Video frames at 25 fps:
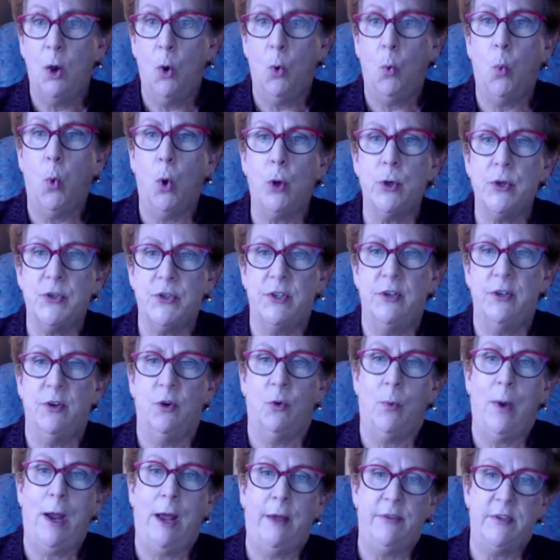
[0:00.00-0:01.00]
worsen
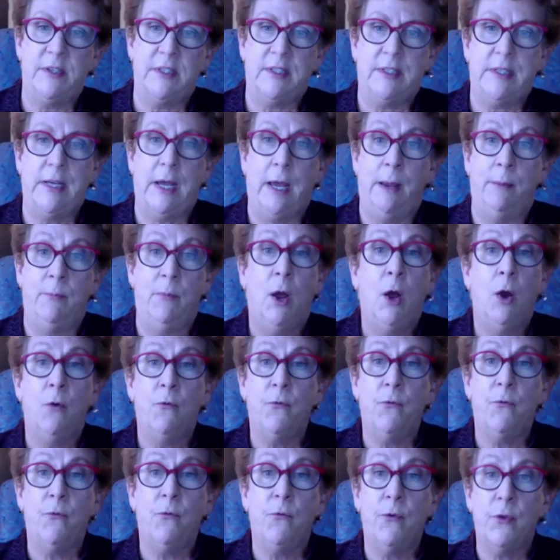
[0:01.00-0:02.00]
around this time
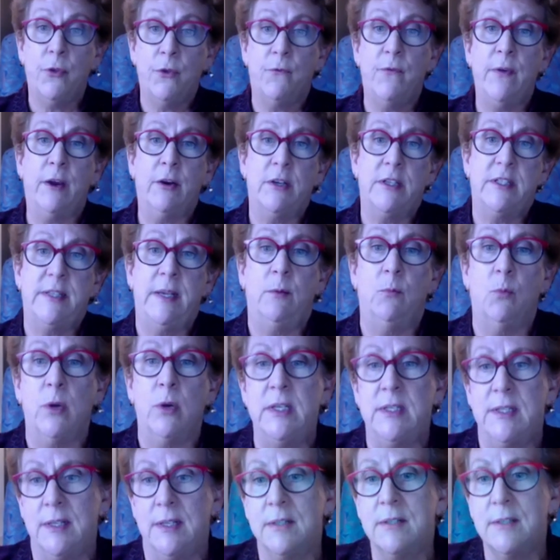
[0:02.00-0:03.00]
for the very same
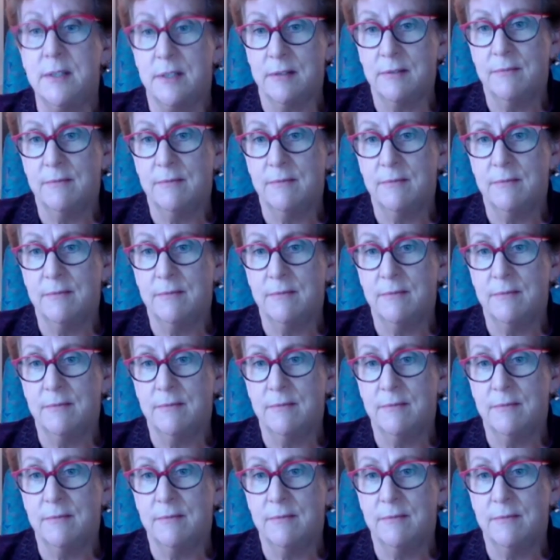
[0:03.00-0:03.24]
reasons.